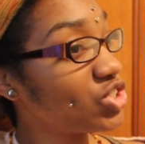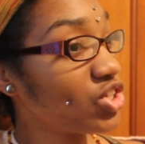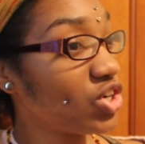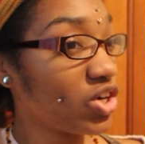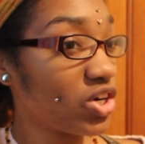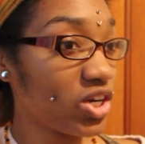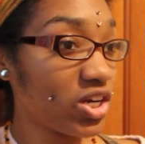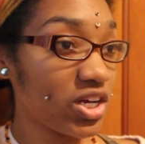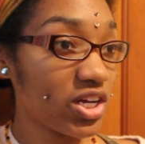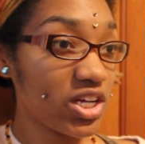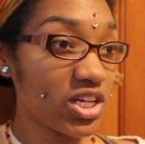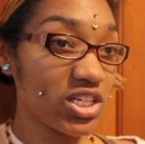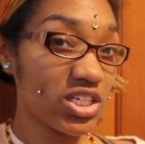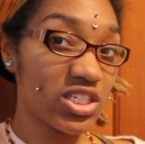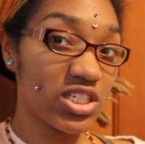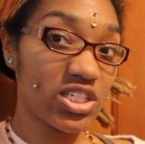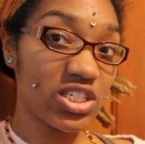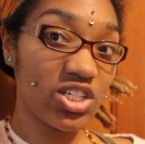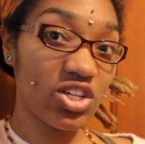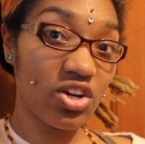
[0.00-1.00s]
your
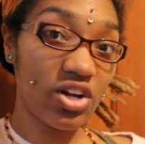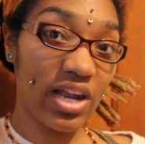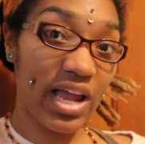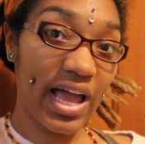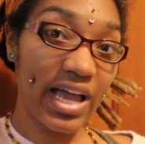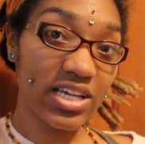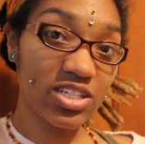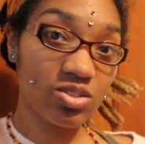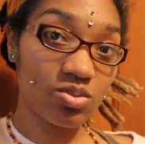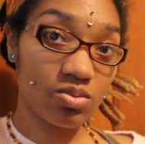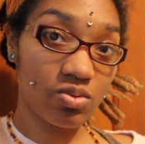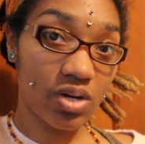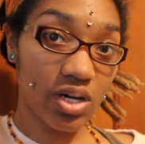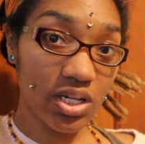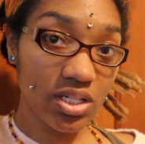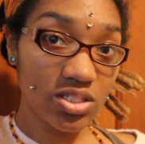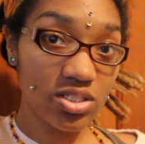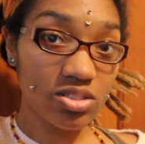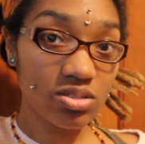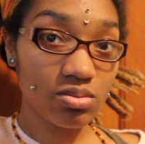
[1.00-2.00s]
locks
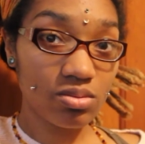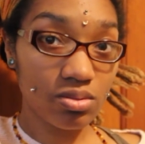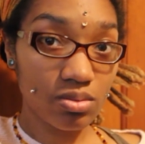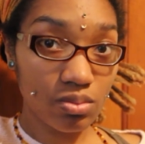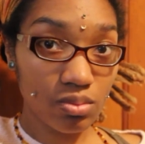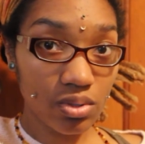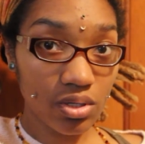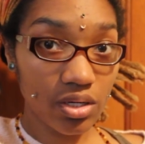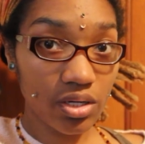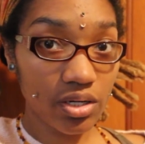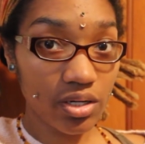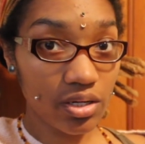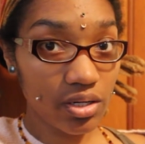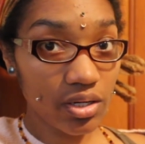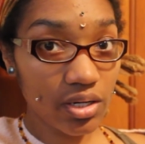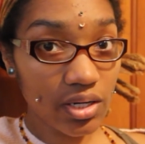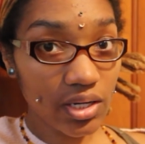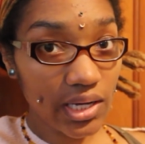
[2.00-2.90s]
once were